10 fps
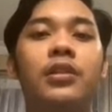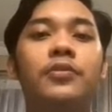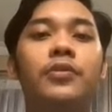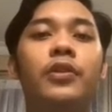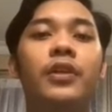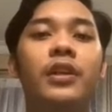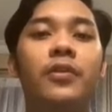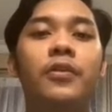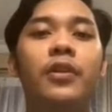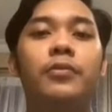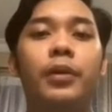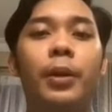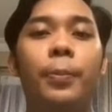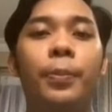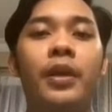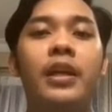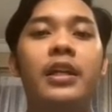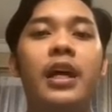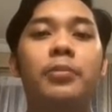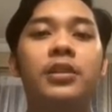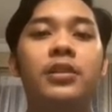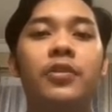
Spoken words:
for Effective Government. In the absence